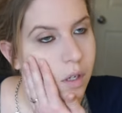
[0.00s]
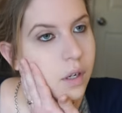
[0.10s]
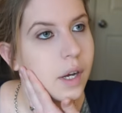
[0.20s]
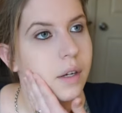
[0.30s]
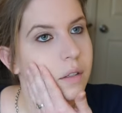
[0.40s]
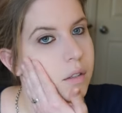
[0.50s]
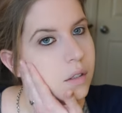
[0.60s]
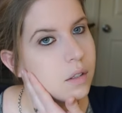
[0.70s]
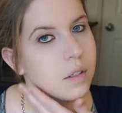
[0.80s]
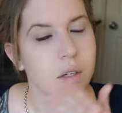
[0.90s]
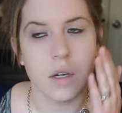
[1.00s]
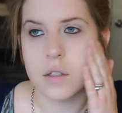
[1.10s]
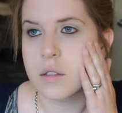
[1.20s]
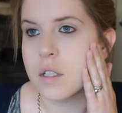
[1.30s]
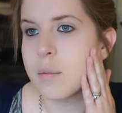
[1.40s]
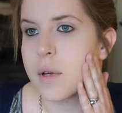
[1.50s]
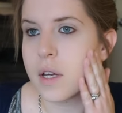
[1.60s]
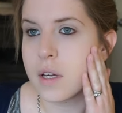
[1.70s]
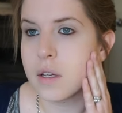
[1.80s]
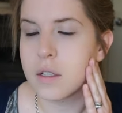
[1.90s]
Okay,
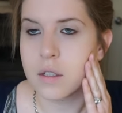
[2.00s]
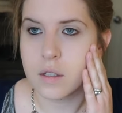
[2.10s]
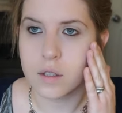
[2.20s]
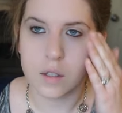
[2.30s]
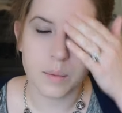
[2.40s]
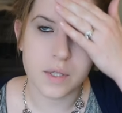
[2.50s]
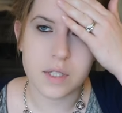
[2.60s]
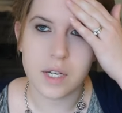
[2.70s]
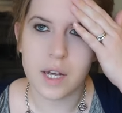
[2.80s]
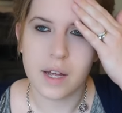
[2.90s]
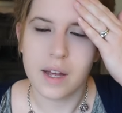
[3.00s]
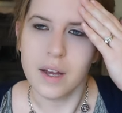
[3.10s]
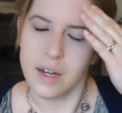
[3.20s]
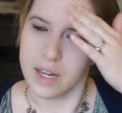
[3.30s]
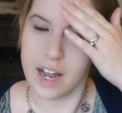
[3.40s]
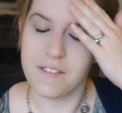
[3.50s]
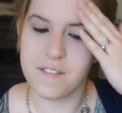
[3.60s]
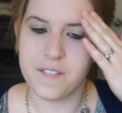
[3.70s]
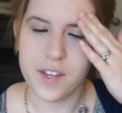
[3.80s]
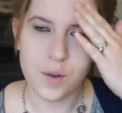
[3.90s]
RCMA, Laura Mercier. I
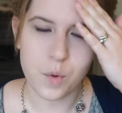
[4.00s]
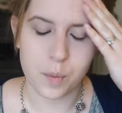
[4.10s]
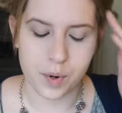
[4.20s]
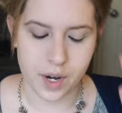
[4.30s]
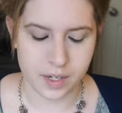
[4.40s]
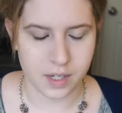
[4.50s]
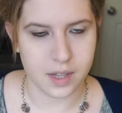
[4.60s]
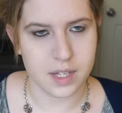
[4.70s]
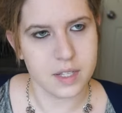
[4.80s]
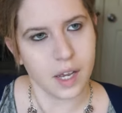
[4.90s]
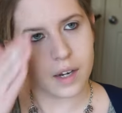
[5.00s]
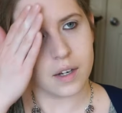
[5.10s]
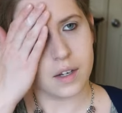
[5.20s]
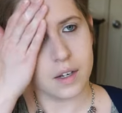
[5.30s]
feel more product on this side.